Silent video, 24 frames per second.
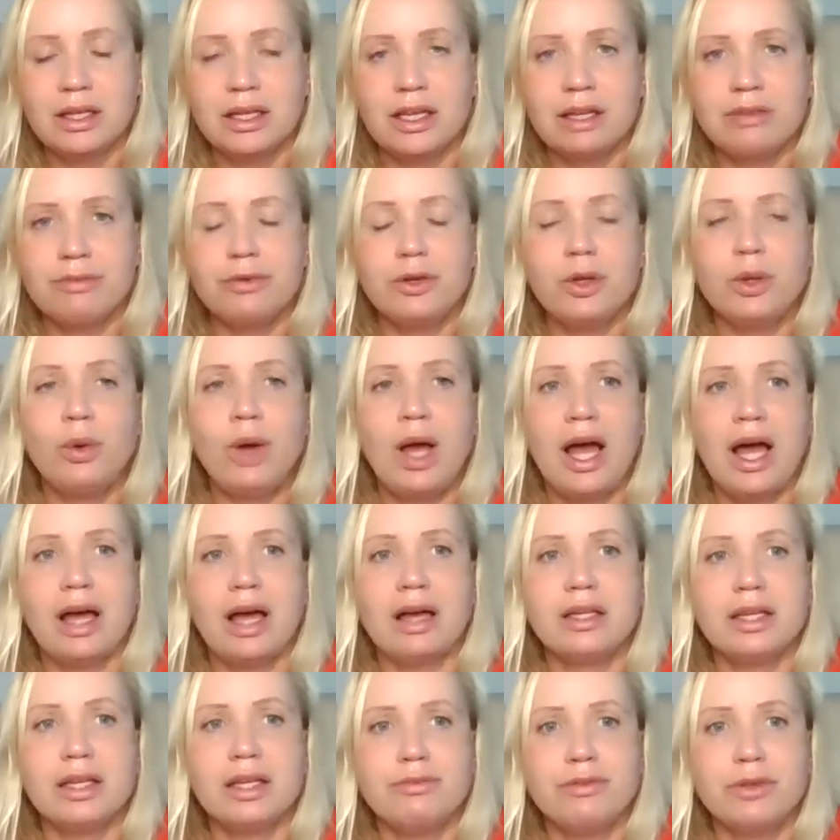If
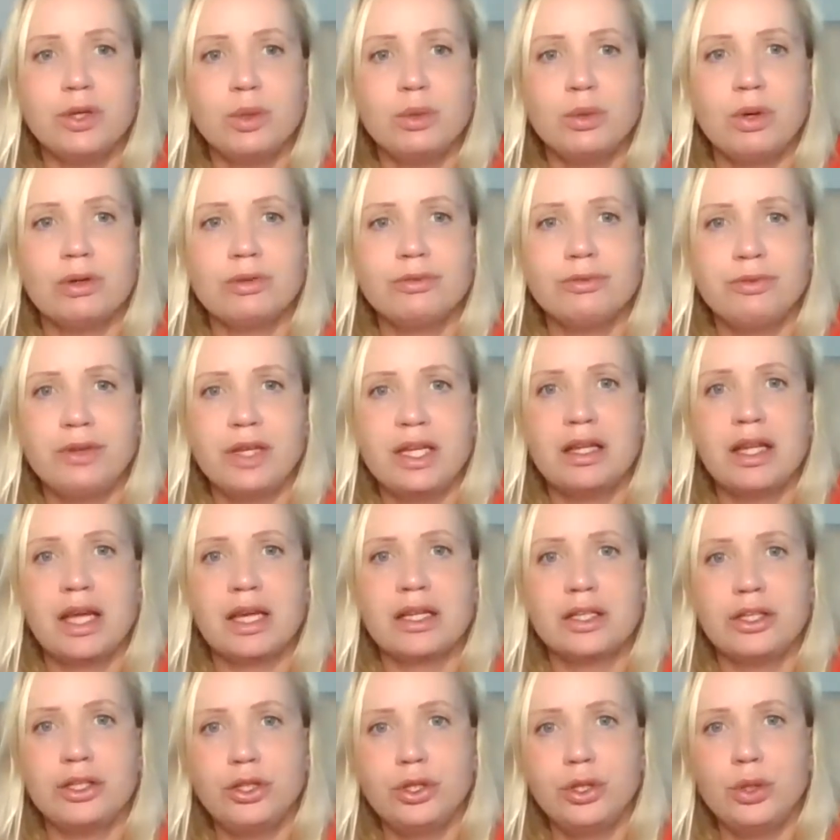you don't feel
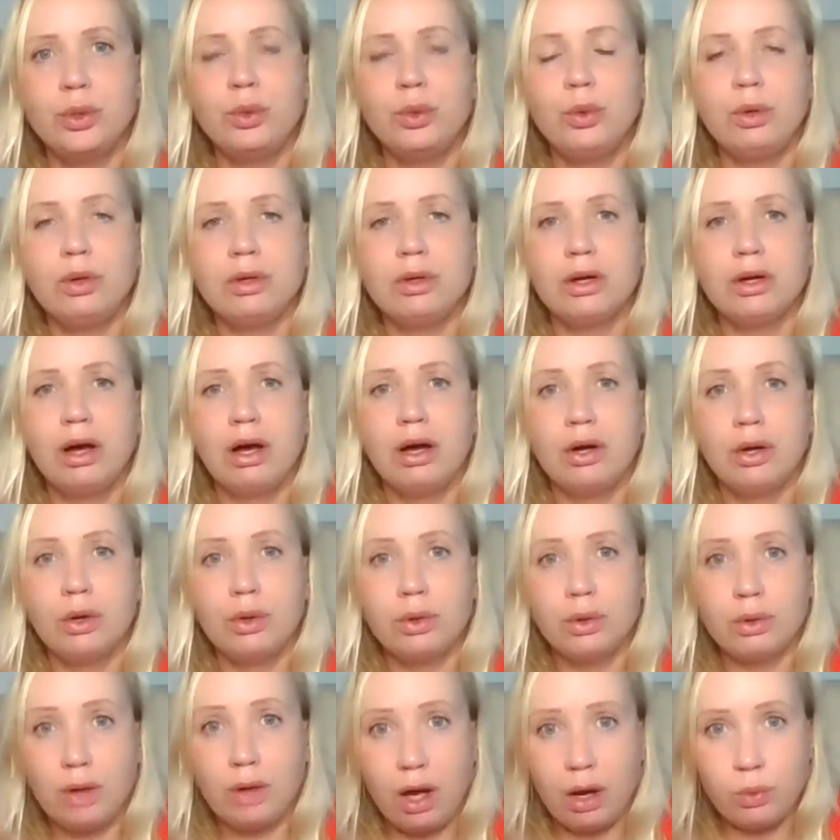like you
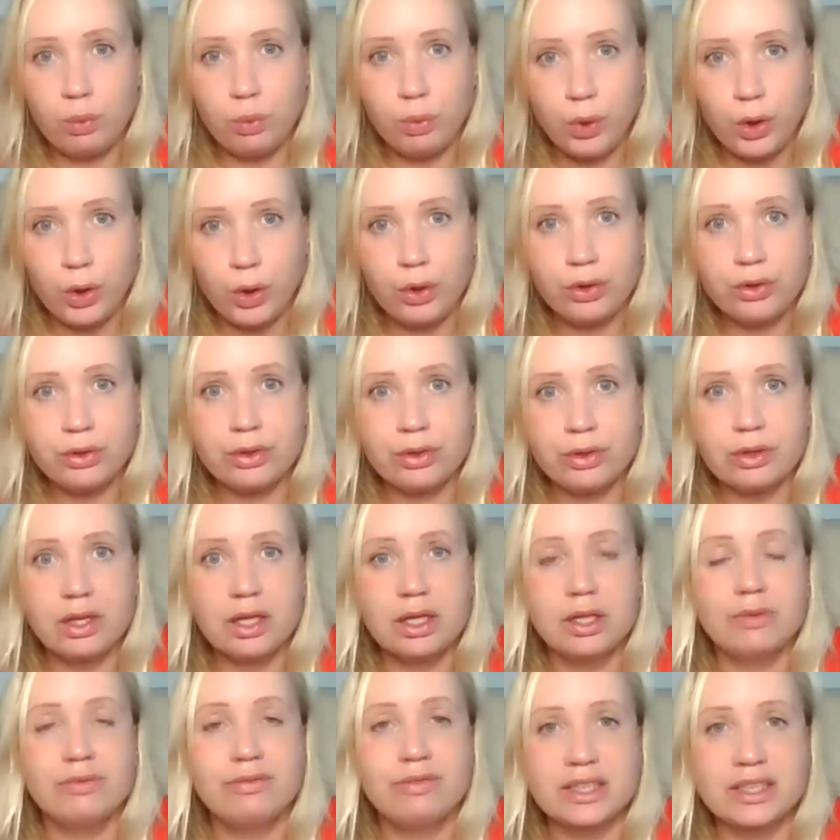are worth
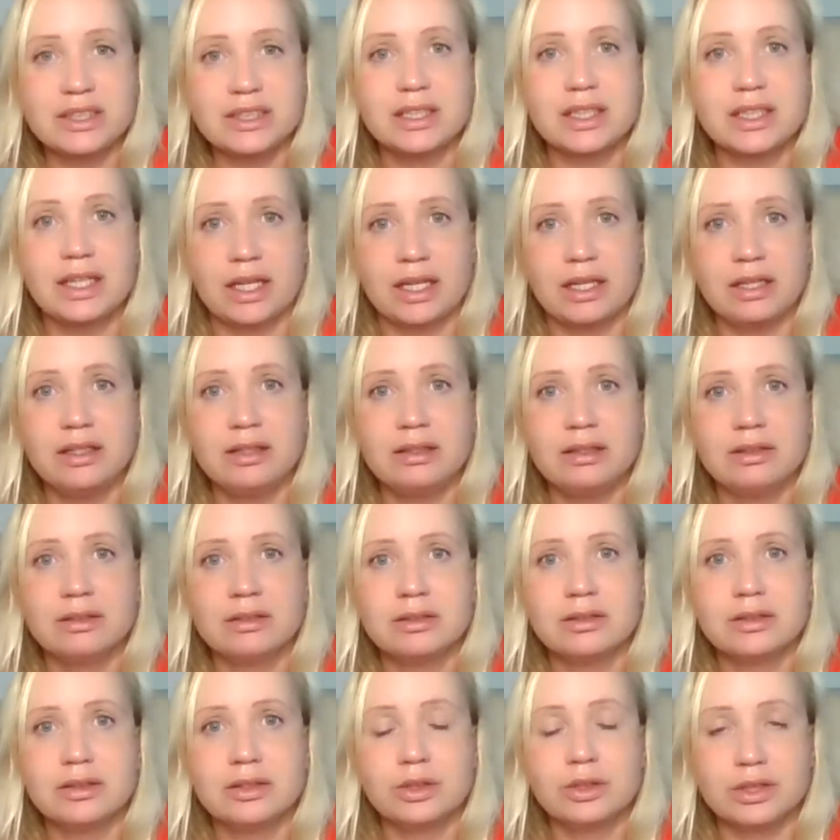investing in
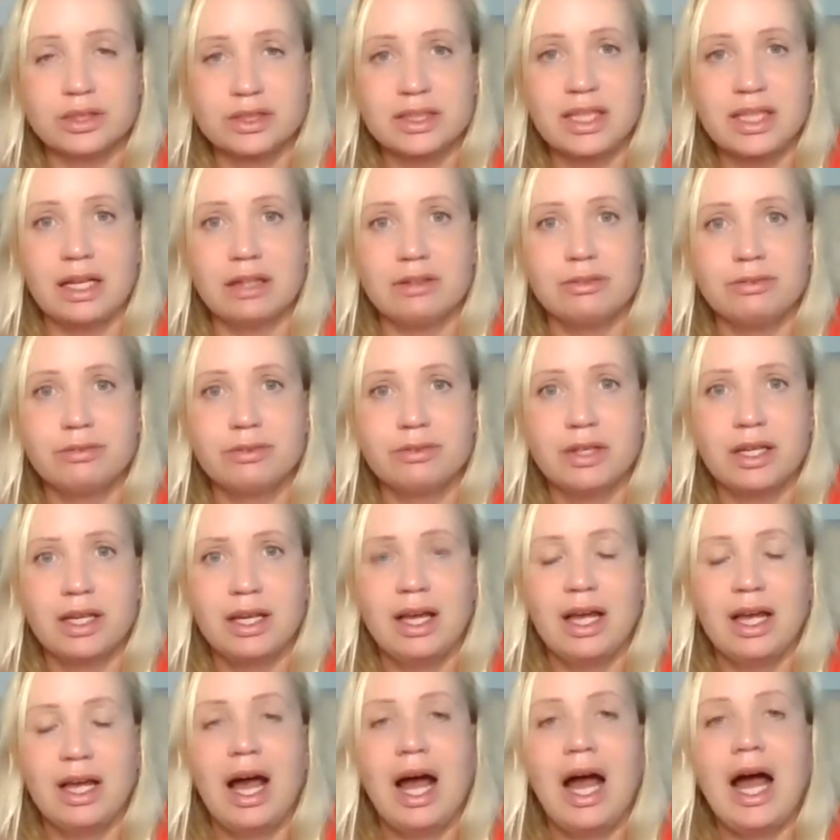yourself,
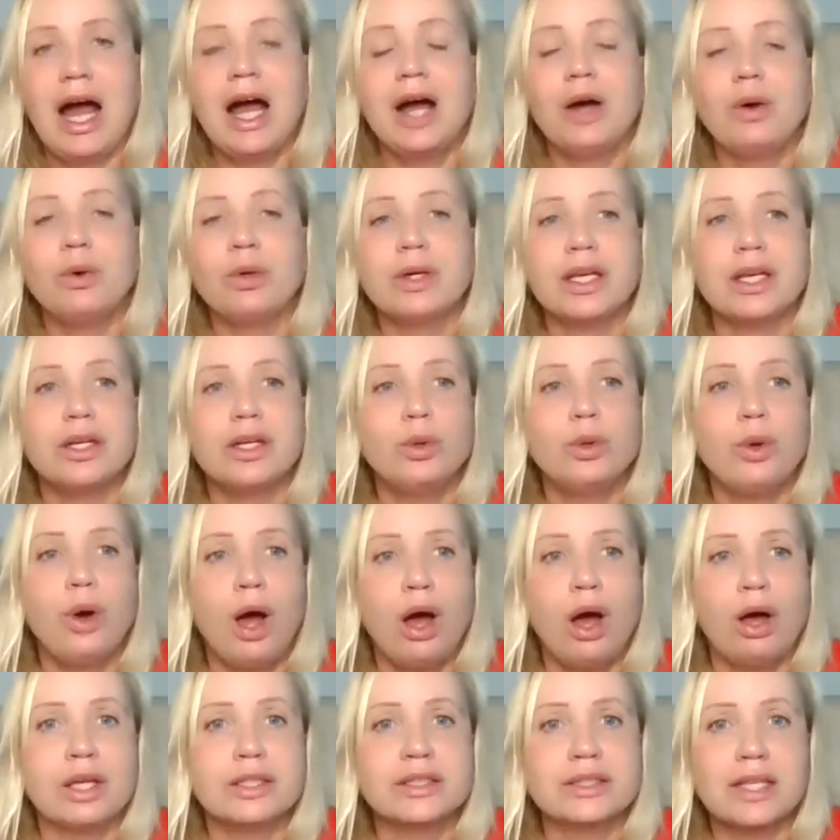how can you
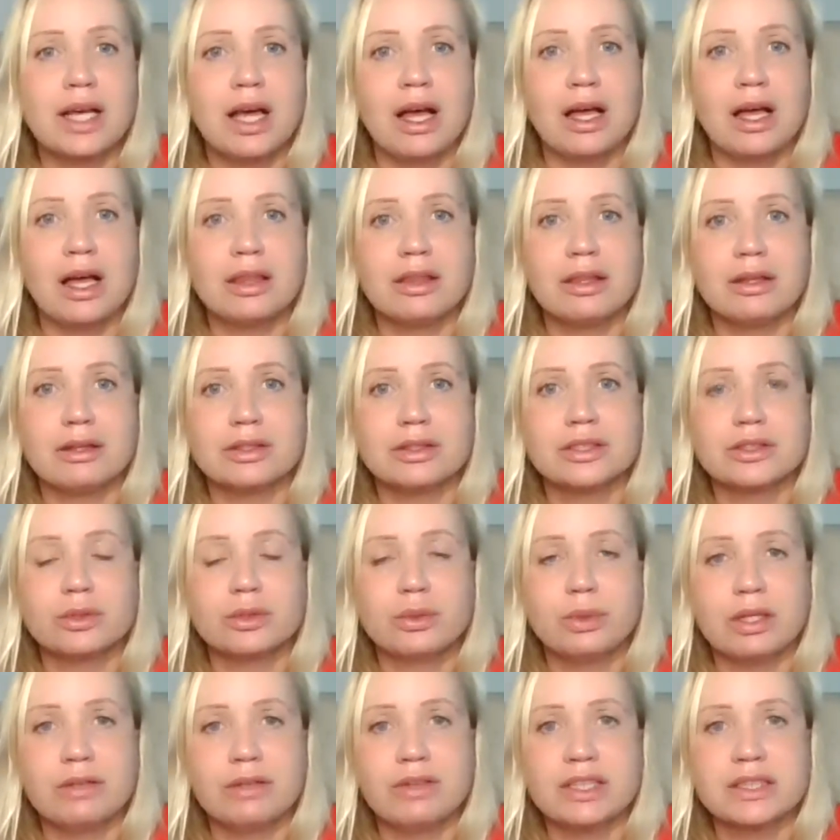ask others
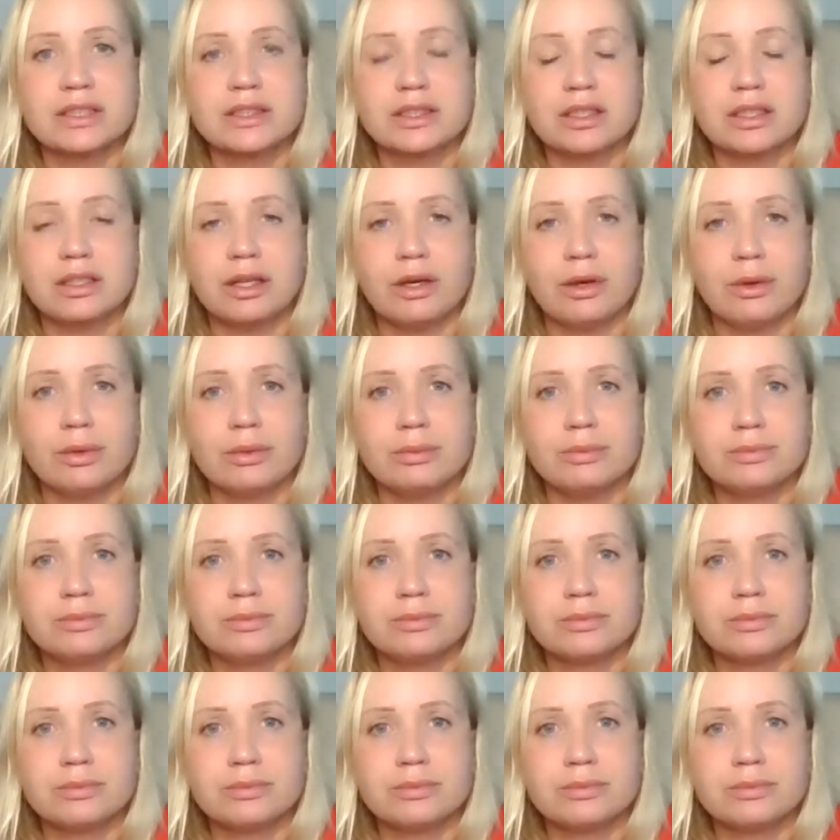to invest in you?